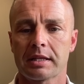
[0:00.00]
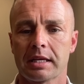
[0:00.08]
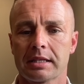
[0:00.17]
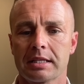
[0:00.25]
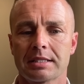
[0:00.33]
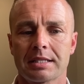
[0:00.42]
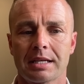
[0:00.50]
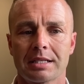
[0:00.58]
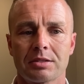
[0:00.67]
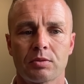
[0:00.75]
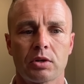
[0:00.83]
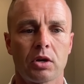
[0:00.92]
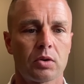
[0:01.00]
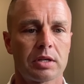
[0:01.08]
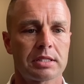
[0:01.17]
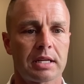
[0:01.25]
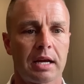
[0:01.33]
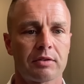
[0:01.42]
I think these things were
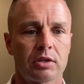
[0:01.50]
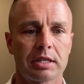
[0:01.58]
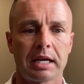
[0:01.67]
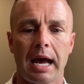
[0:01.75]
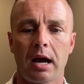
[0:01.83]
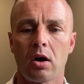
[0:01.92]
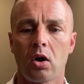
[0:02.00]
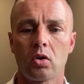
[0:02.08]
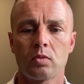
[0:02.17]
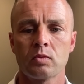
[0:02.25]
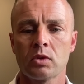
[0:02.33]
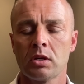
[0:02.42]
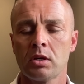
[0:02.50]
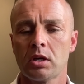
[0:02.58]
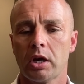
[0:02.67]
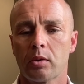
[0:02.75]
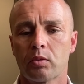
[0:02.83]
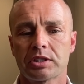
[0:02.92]
noticed after he got home,
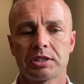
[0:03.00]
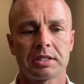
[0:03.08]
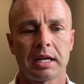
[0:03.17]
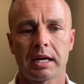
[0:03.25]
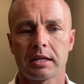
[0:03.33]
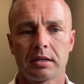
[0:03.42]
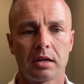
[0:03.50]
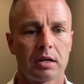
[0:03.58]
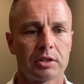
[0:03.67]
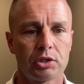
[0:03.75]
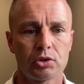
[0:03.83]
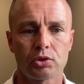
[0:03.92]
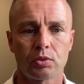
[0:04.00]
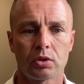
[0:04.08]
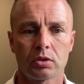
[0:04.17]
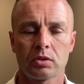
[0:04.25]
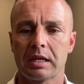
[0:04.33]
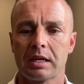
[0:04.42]
which is not unusual.